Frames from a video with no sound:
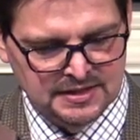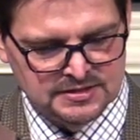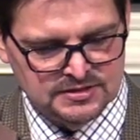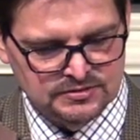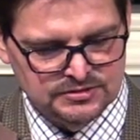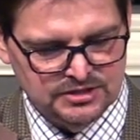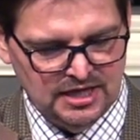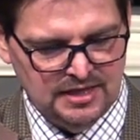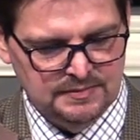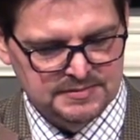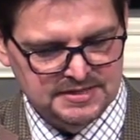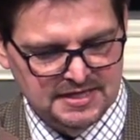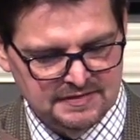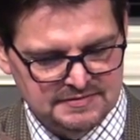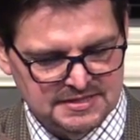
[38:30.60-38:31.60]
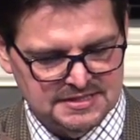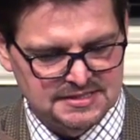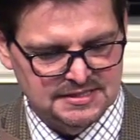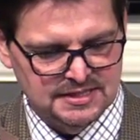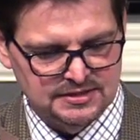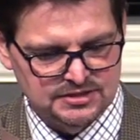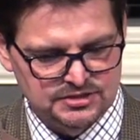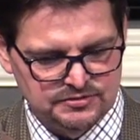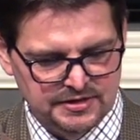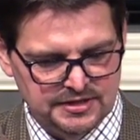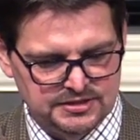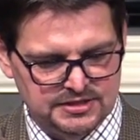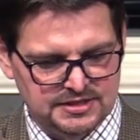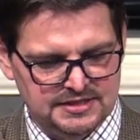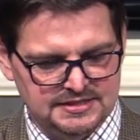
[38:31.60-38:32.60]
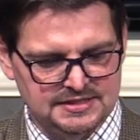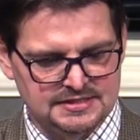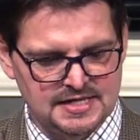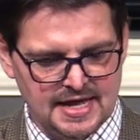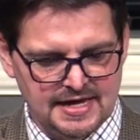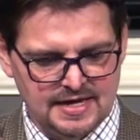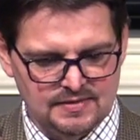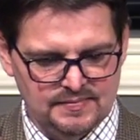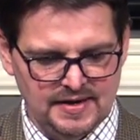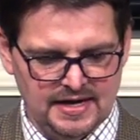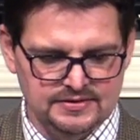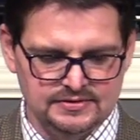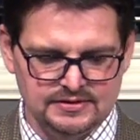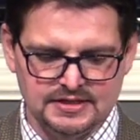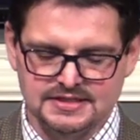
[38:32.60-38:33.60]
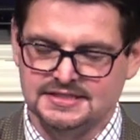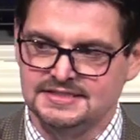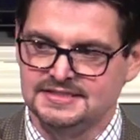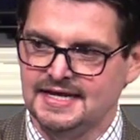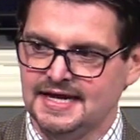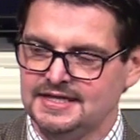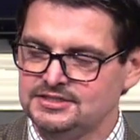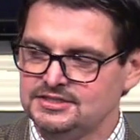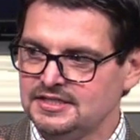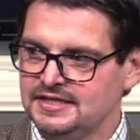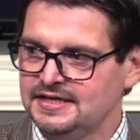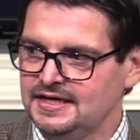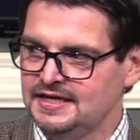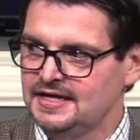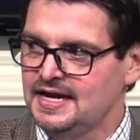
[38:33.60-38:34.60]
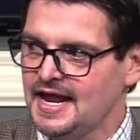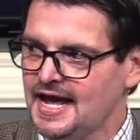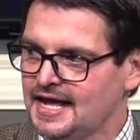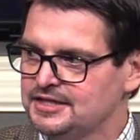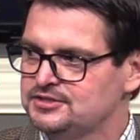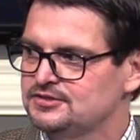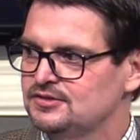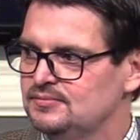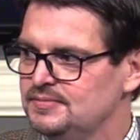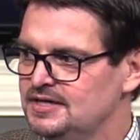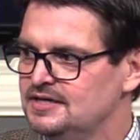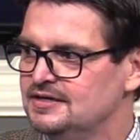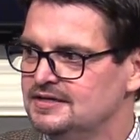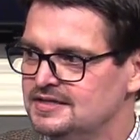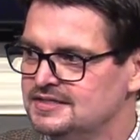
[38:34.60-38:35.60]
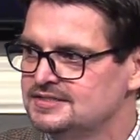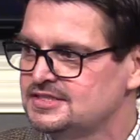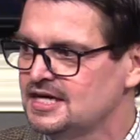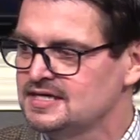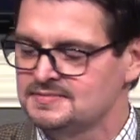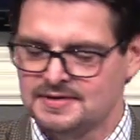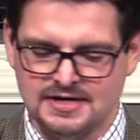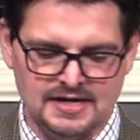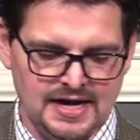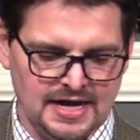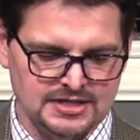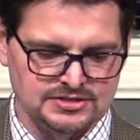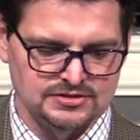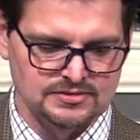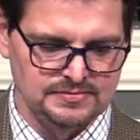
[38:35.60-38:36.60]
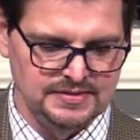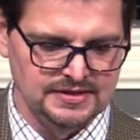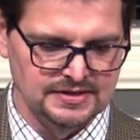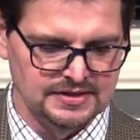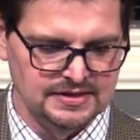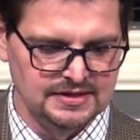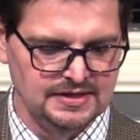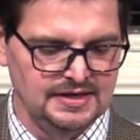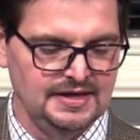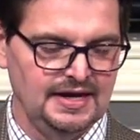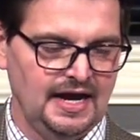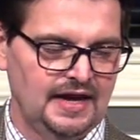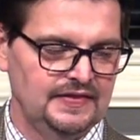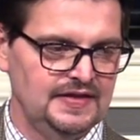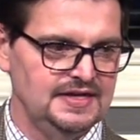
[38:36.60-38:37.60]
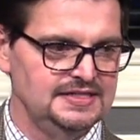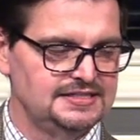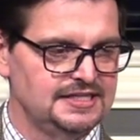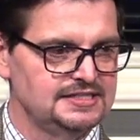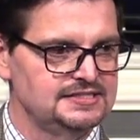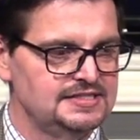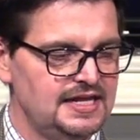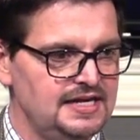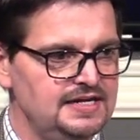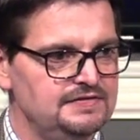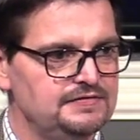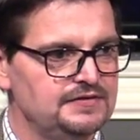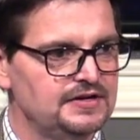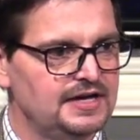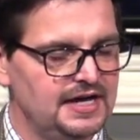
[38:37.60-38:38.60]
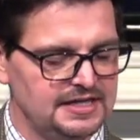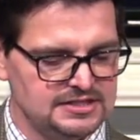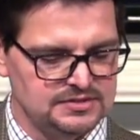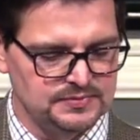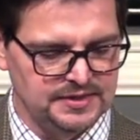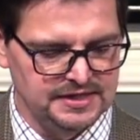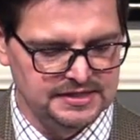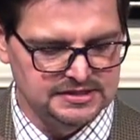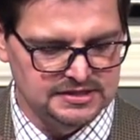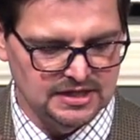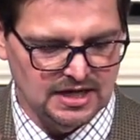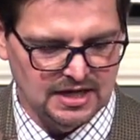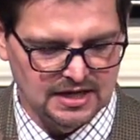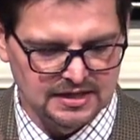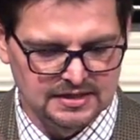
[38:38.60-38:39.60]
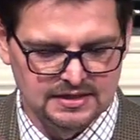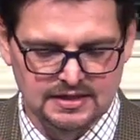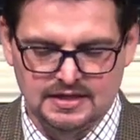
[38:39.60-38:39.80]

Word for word: And so James gives us an illustration. He says, like a man who looks intently in a natural mirror. He's talking about a natural mirror. And then he says, then he forgets what he saw.